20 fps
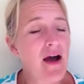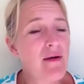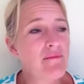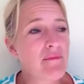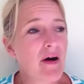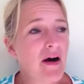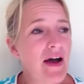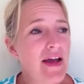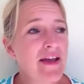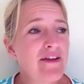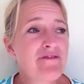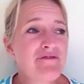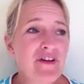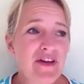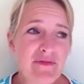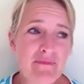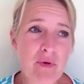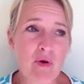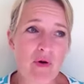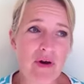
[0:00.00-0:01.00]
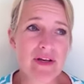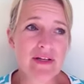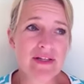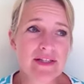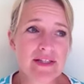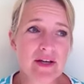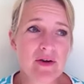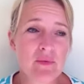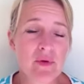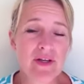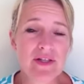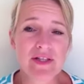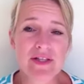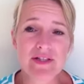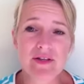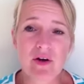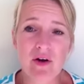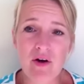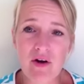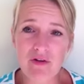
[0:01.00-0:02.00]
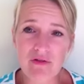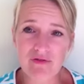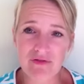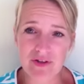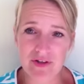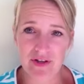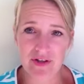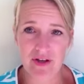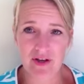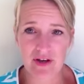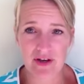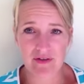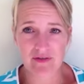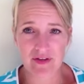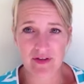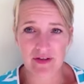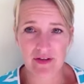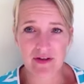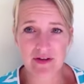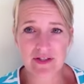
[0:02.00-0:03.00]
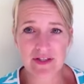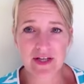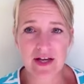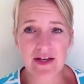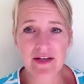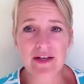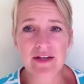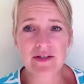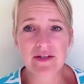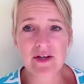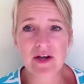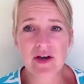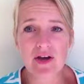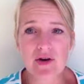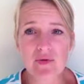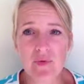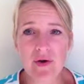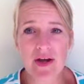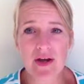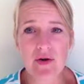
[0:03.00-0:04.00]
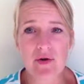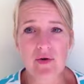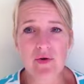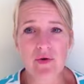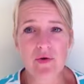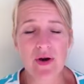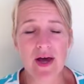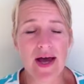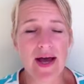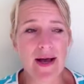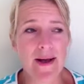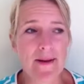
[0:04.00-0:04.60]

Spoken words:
My fifth point, which is often overlooked, and I know we're all,